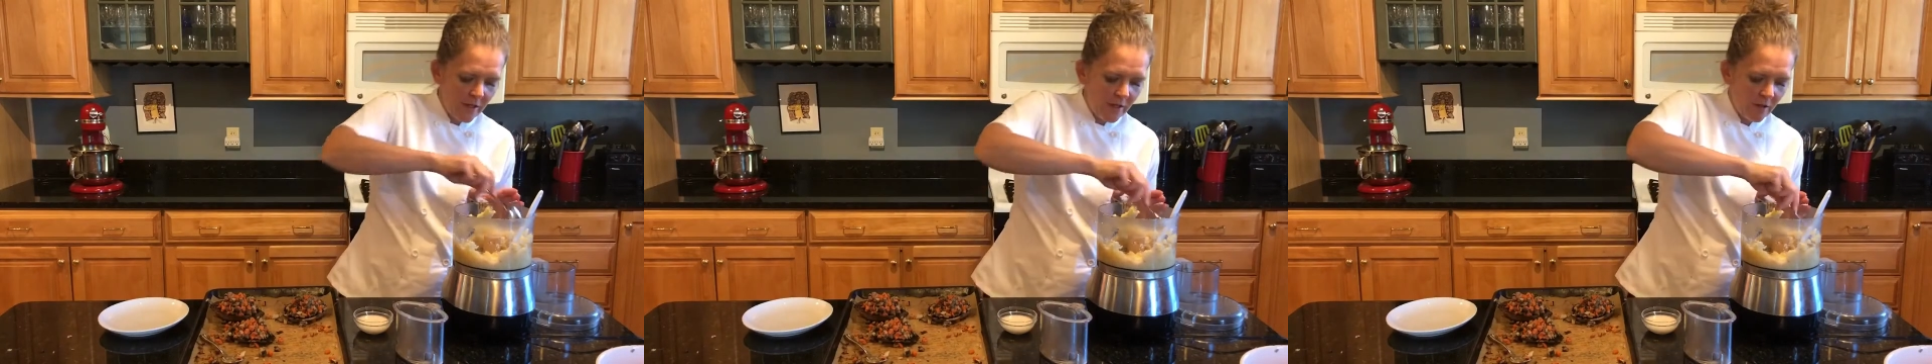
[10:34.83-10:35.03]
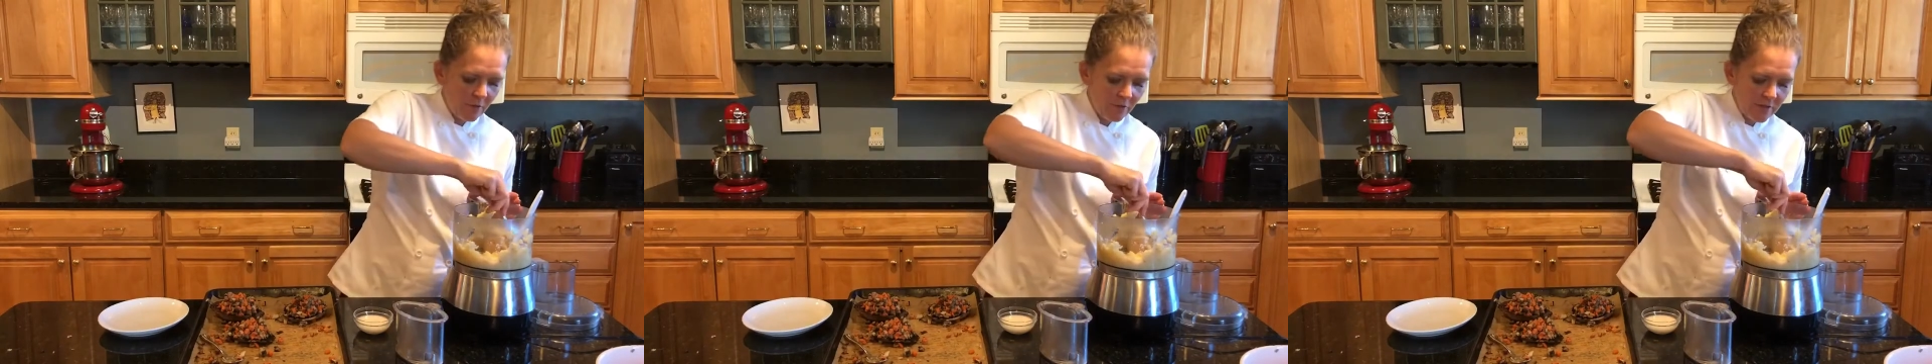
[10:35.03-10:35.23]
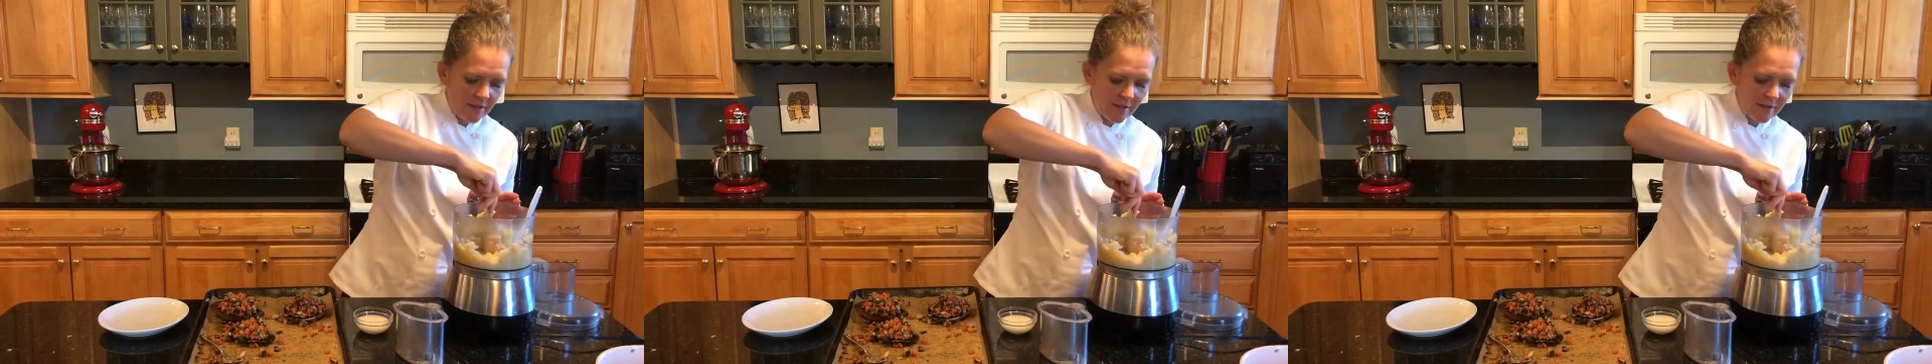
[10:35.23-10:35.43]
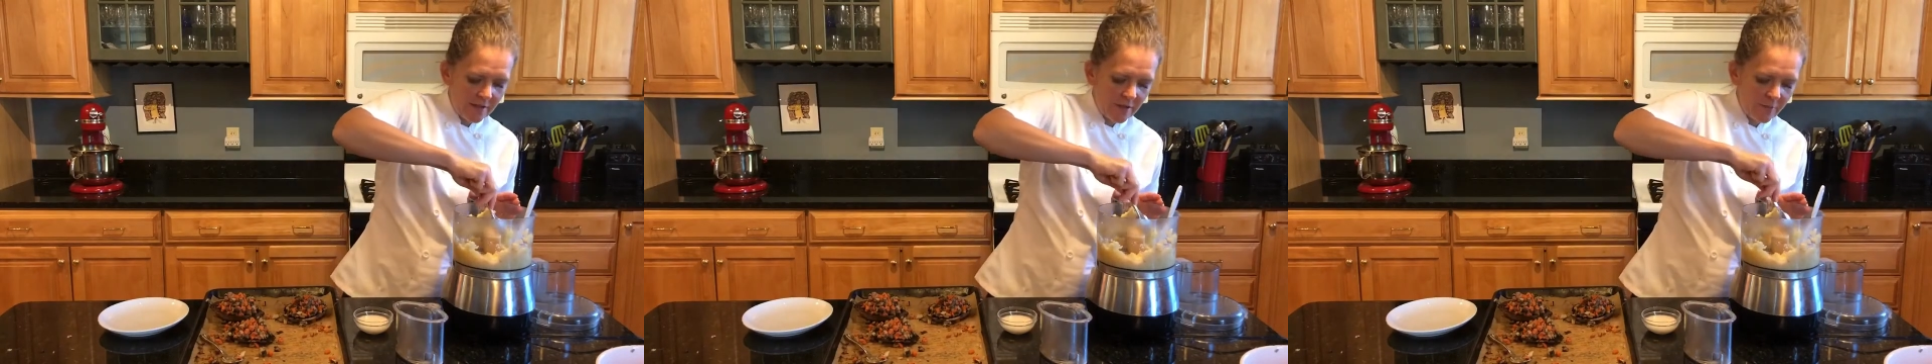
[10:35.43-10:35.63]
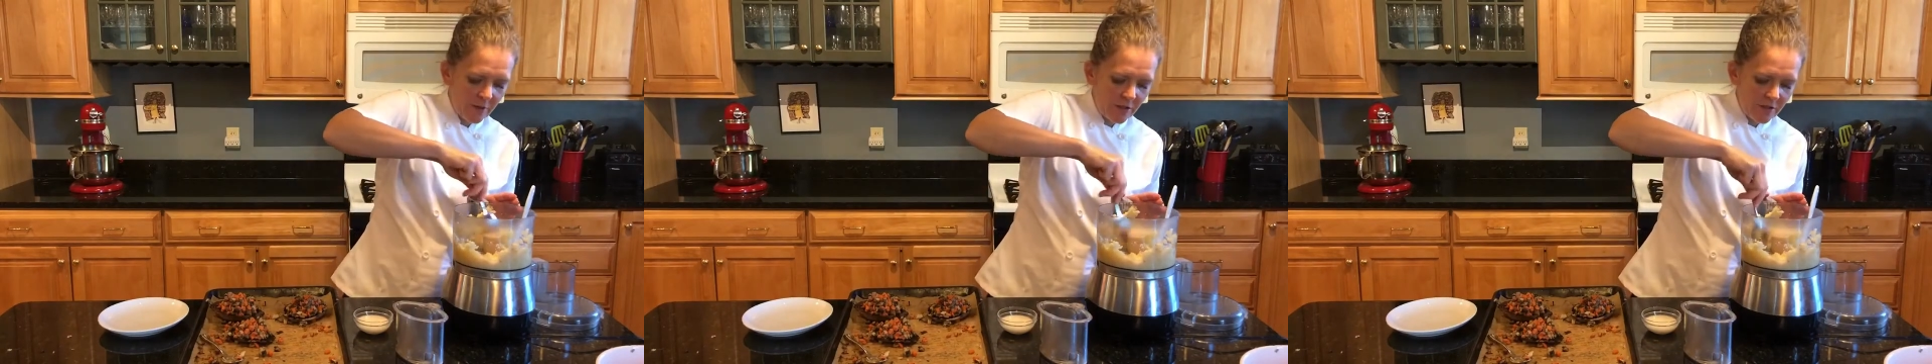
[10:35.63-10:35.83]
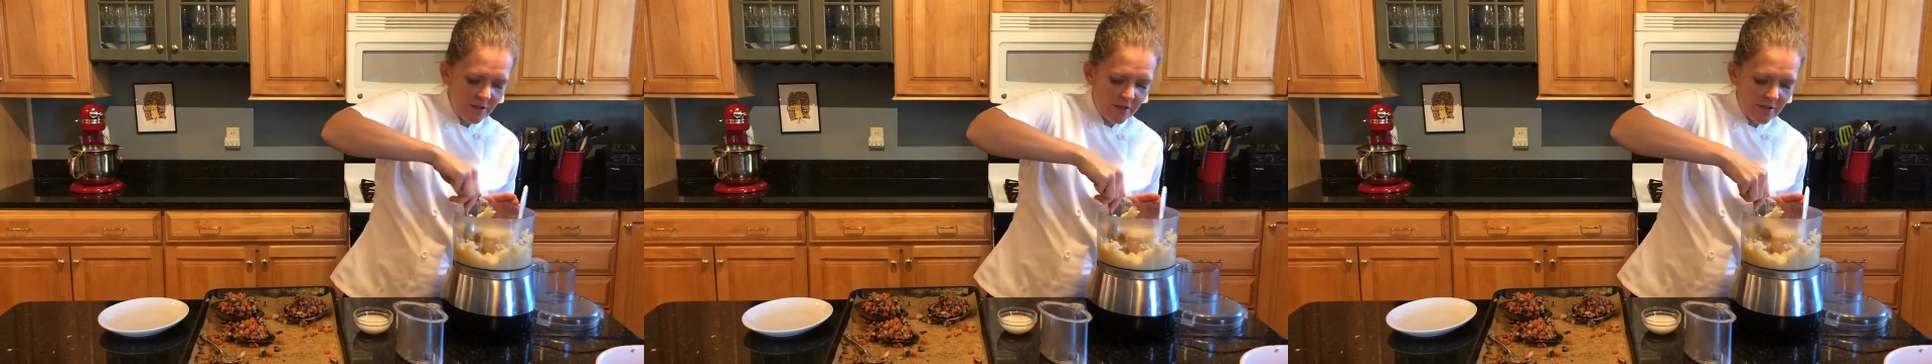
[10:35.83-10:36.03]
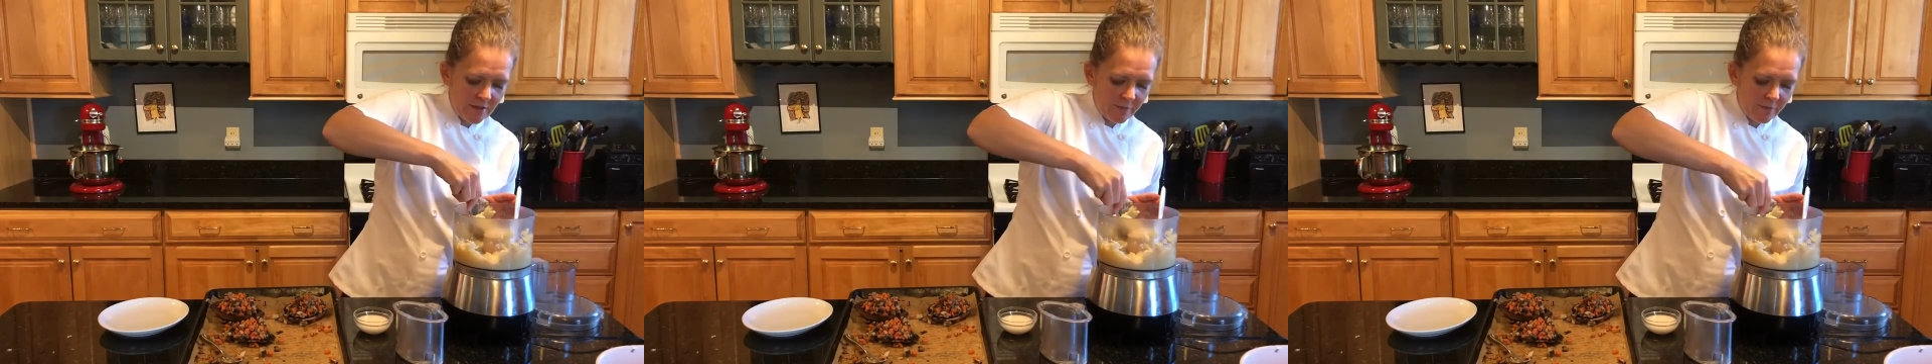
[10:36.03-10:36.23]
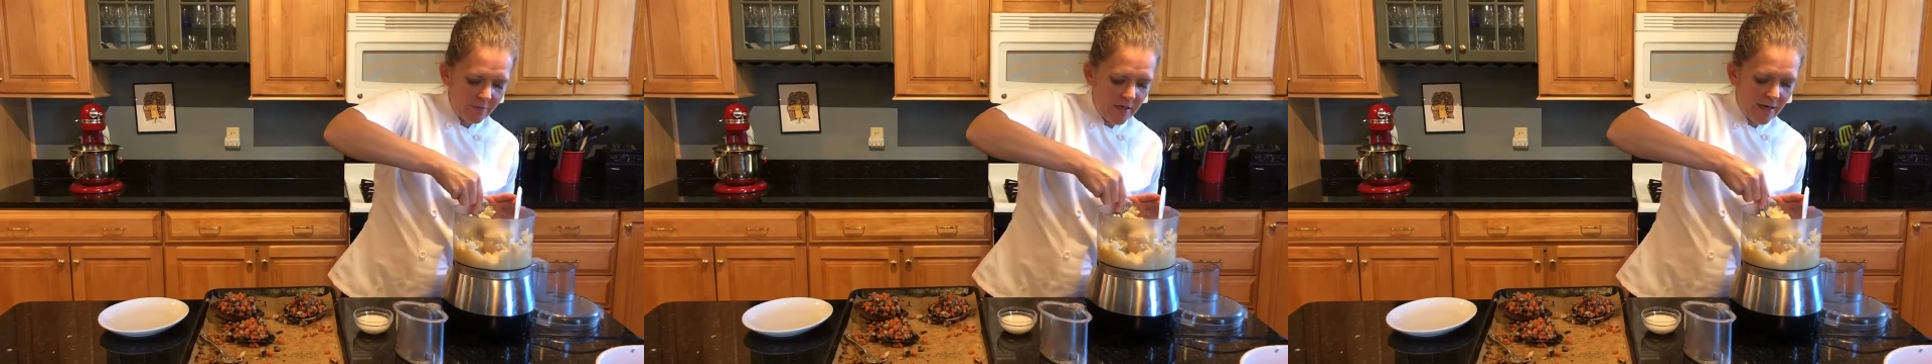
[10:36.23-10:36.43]
and we'll take this parsnip
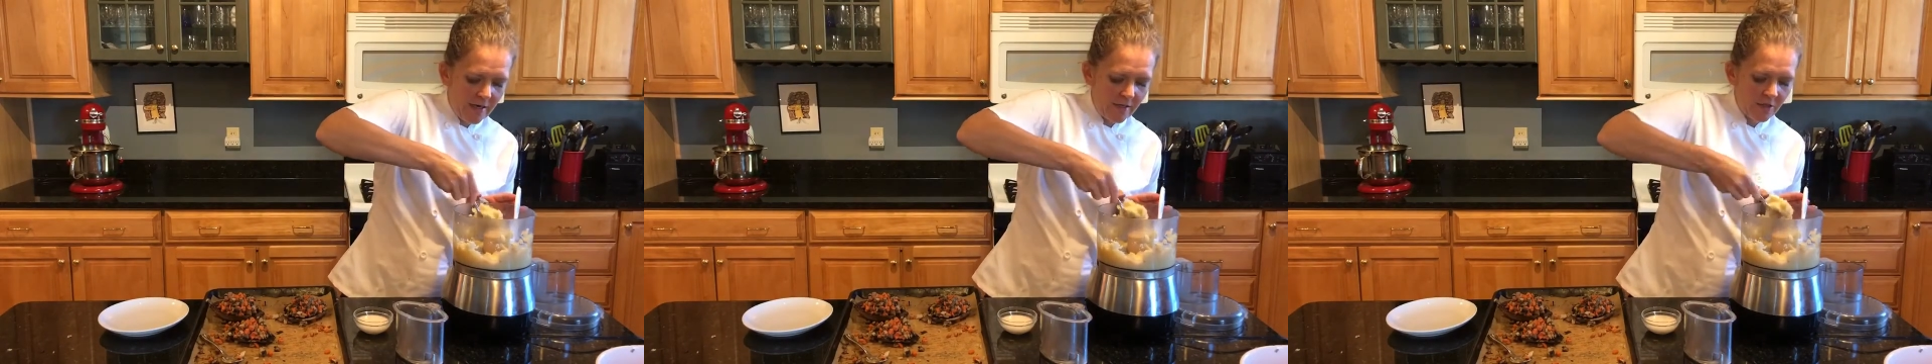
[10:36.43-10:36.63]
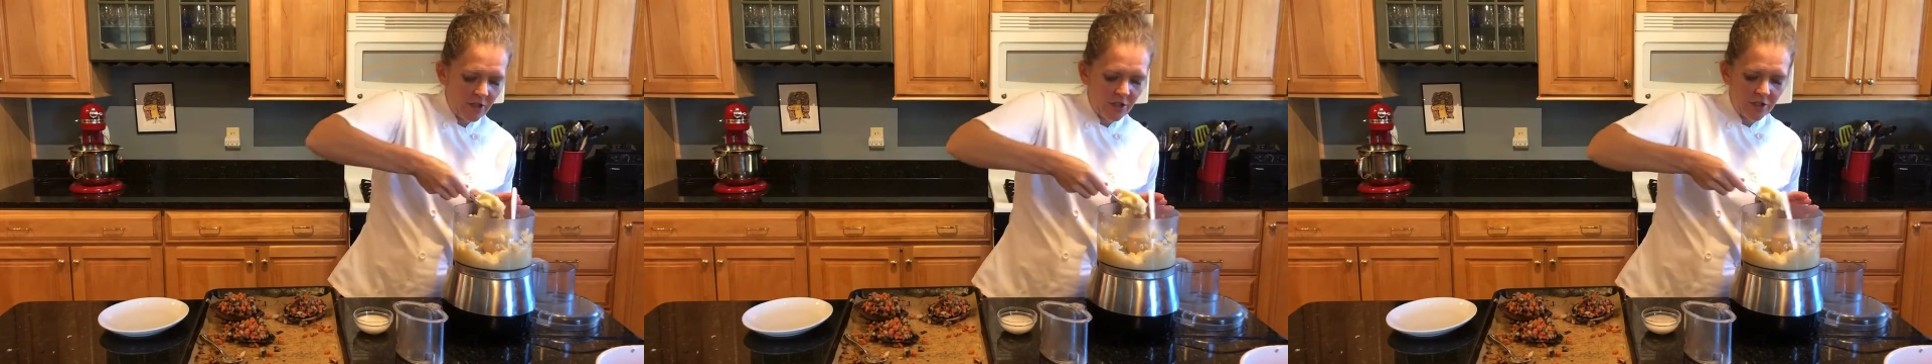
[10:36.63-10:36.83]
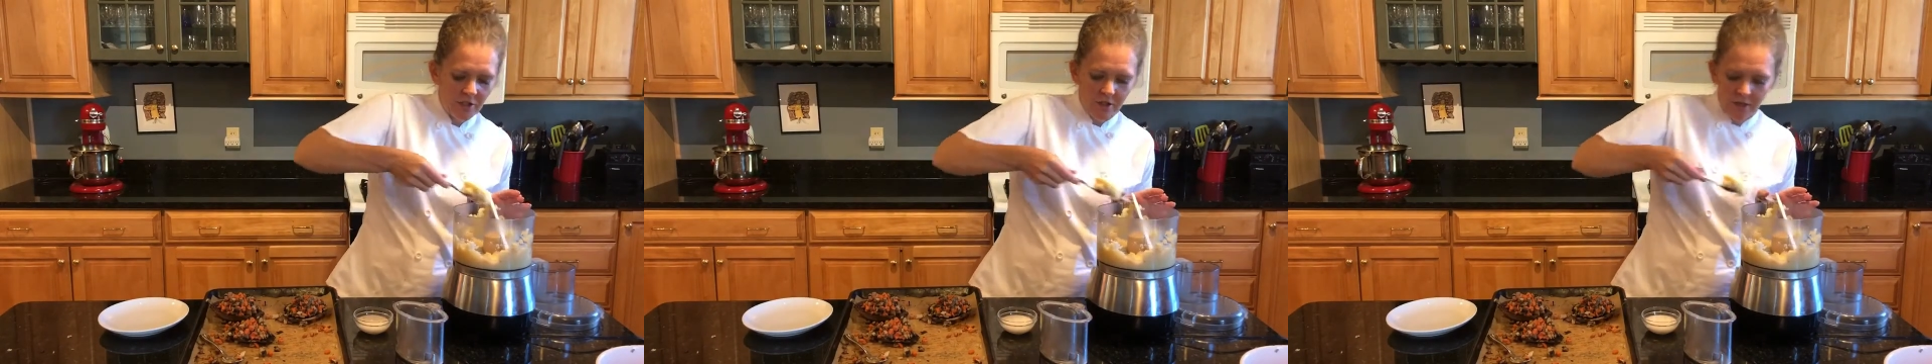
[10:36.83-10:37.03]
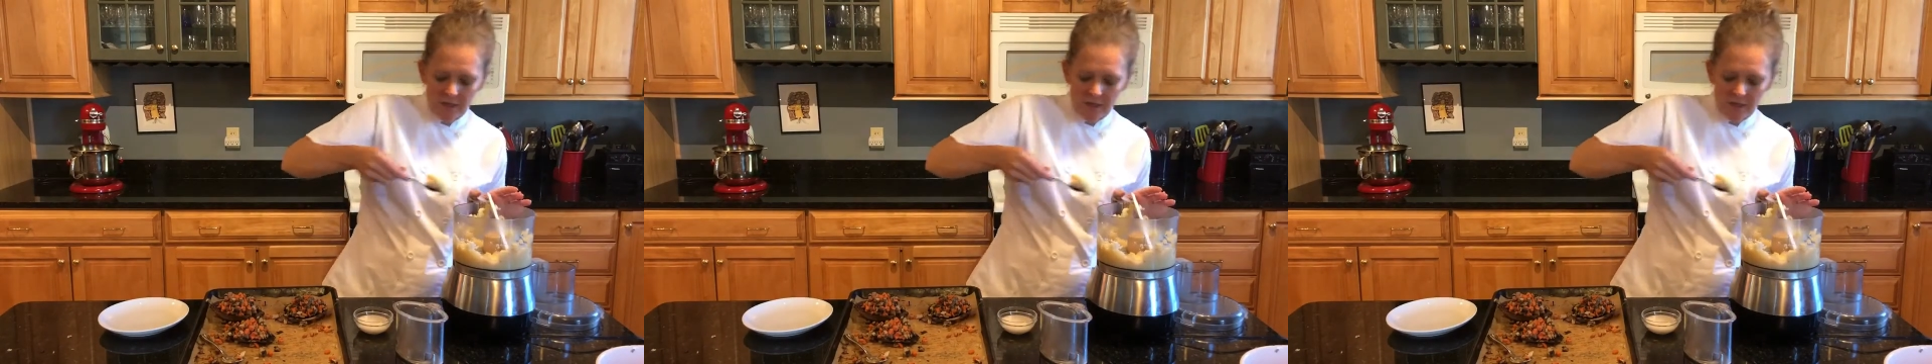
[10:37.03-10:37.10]
mash